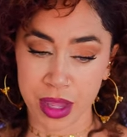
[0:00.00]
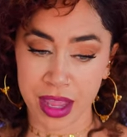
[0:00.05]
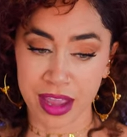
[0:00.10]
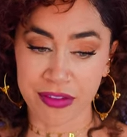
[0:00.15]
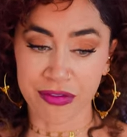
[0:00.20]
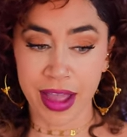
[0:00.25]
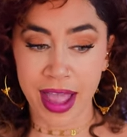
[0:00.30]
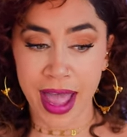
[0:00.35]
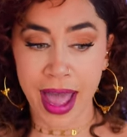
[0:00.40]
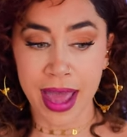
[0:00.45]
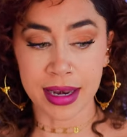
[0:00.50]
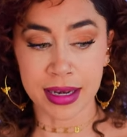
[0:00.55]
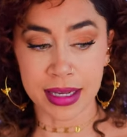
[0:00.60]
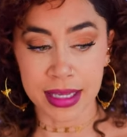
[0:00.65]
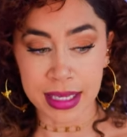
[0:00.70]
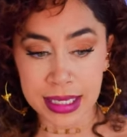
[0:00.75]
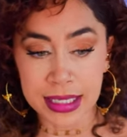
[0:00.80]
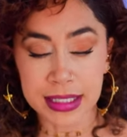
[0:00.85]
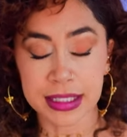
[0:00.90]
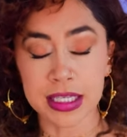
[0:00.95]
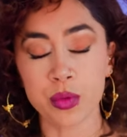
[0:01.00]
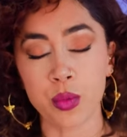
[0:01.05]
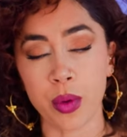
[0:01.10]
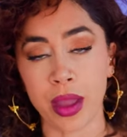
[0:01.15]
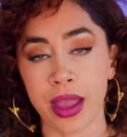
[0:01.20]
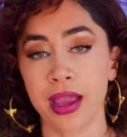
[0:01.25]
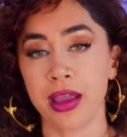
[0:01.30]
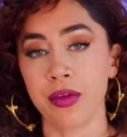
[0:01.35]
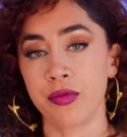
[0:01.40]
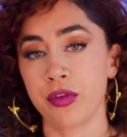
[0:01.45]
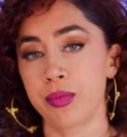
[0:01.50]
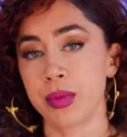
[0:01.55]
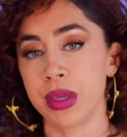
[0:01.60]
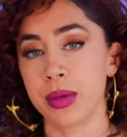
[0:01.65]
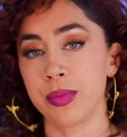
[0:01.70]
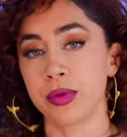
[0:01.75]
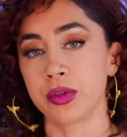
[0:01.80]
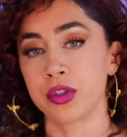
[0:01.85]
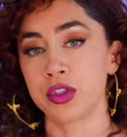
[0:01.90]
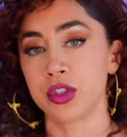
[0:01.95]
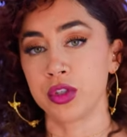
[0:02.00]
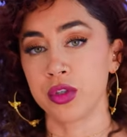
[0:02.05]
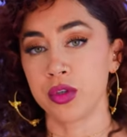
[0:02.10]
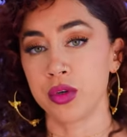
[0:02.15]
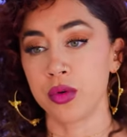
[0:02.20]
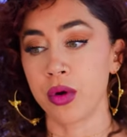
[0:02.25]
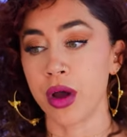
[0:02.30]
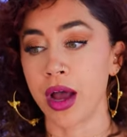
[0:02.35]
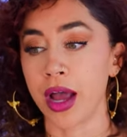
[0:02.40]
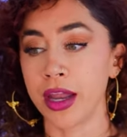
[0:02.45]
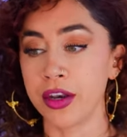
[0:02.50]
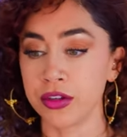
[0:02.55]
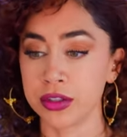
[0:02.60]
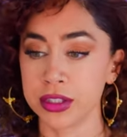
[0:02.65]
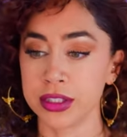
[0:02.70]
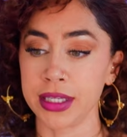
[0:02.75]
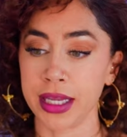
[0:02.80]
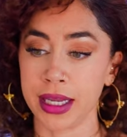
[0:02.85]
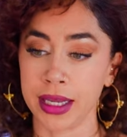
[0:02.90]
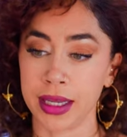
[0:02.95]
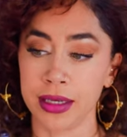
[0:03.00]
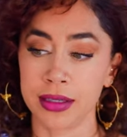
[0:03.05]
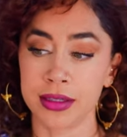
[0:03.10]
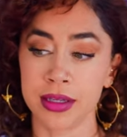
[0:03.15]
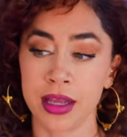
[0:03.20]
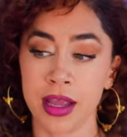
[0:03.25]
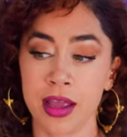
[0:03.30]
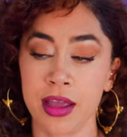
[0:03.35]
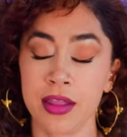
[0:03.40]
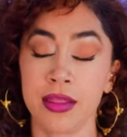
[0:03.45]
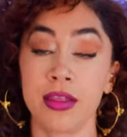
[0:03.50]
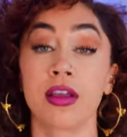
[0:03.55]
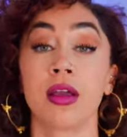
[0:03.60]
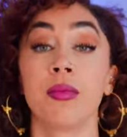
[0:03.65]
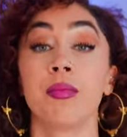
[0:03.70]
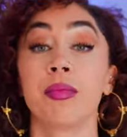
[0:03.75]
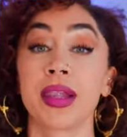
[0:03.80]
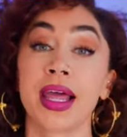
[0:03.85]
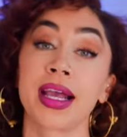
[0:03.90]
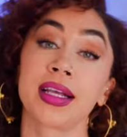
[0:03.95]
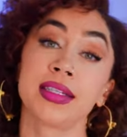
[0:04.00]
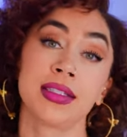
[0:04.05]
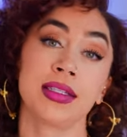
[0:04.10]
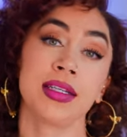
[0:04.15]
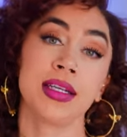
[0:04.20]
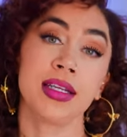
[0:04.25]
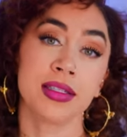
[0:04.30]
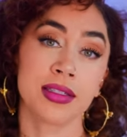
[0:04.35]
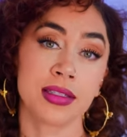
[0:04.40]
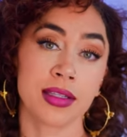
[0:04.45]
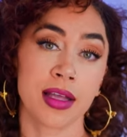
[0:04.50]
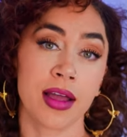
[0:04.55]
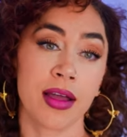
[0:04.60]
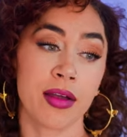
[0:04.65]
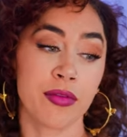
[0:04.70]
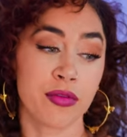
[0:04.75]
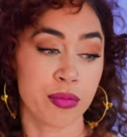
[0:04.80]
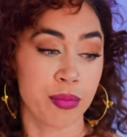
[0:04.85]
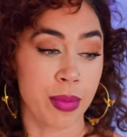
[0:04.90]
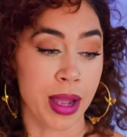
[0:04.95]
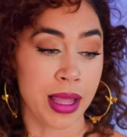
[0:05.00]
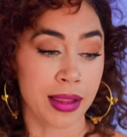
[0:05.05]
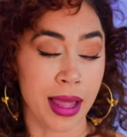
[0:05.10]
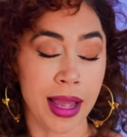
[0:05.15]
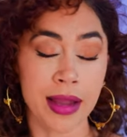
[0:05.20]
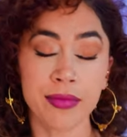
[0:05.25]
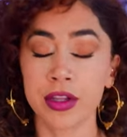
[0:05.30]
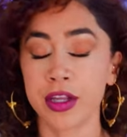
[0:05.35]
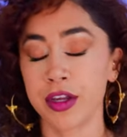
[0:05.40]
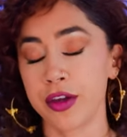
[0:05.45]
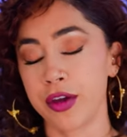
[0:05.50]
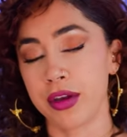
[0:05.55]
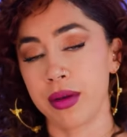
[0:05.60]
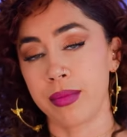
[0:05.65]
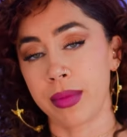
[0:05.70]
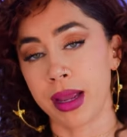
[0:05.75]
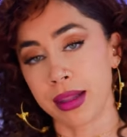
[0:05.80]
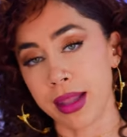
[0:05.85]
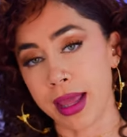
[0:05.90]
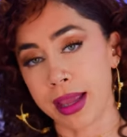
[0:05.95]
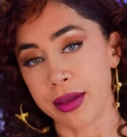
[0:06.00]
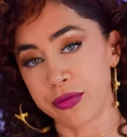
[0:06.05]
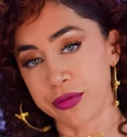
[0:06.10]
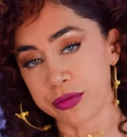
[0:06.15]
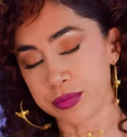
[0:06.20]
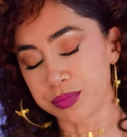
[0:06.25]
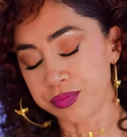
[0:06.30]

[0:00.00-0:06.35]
if I had an easy way for people to understand the complexities of my livelihood in my life.